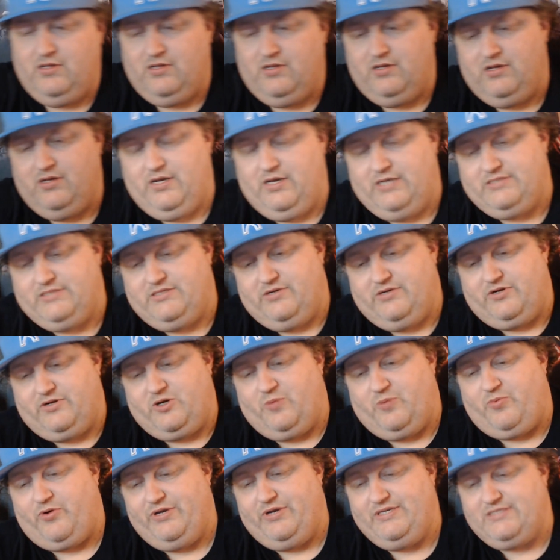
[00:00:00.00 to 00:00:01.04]
as their
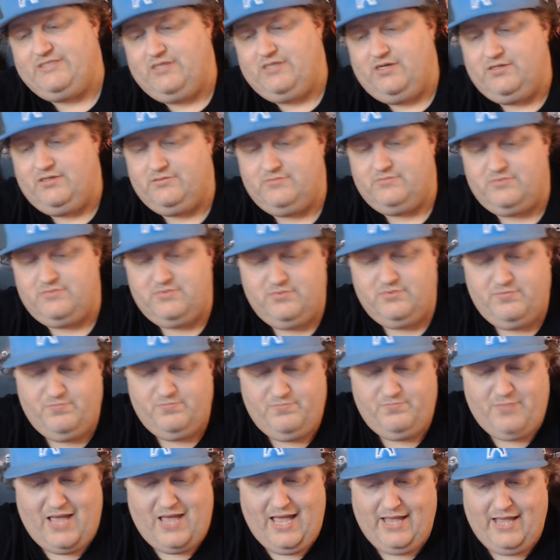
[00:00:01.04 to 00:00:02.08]
Capri Sun
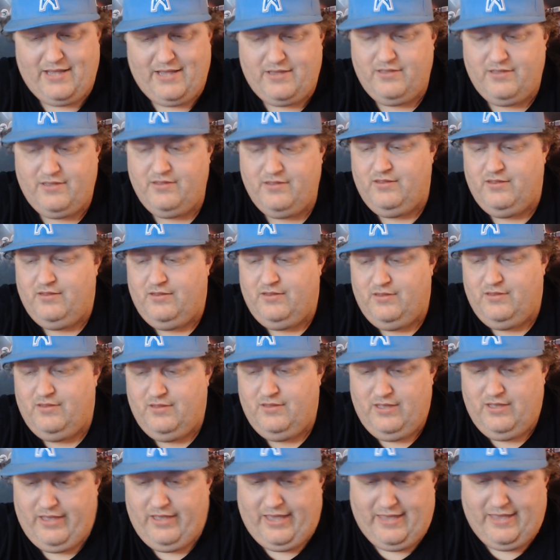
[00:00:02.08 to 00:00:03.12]
pack,
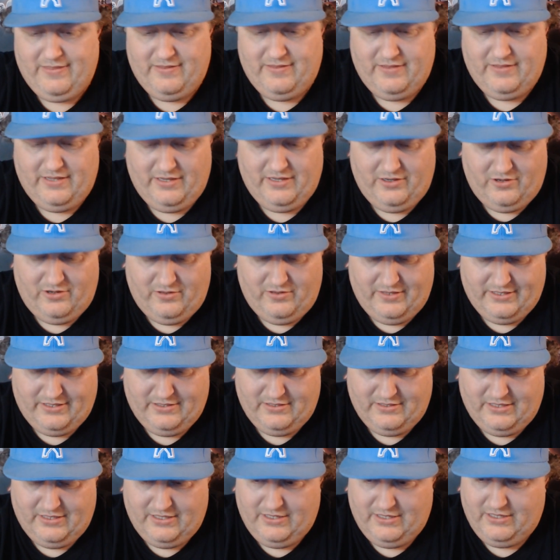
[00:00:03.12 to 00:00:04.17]
and then they
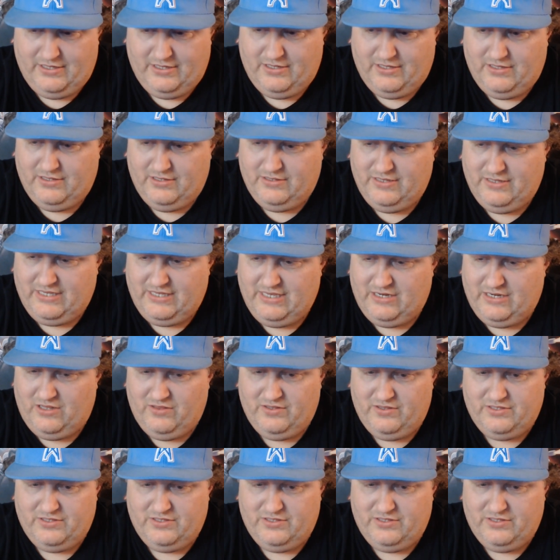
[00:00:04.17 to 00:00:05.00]
get all the